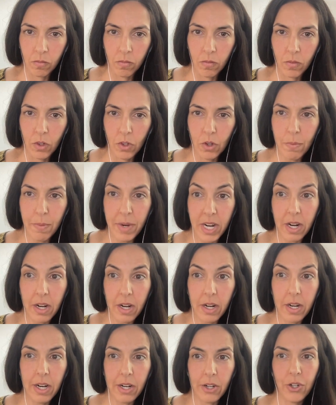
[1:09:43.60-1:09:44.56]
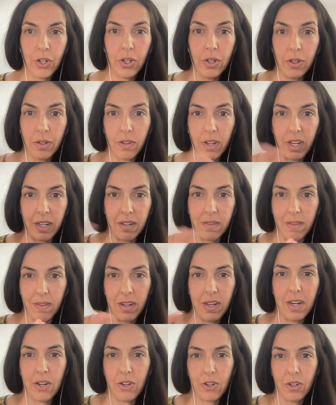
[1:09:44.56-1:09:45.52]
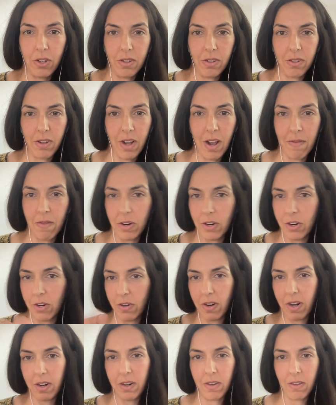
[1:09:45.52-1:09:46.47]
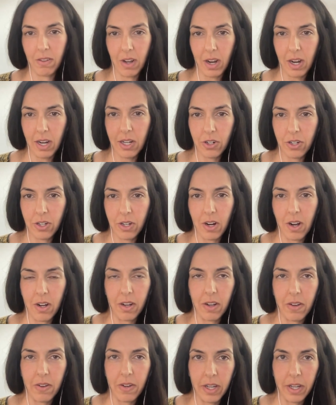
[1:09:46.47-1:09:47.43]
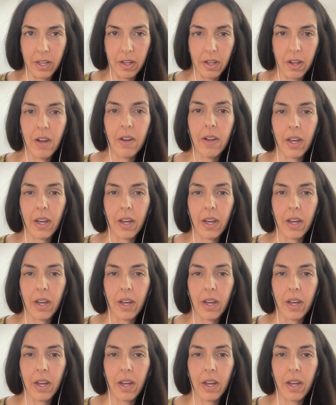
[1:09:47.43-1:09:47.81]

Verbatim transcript: You mean initial, like initial coverage around a launch or ongoing?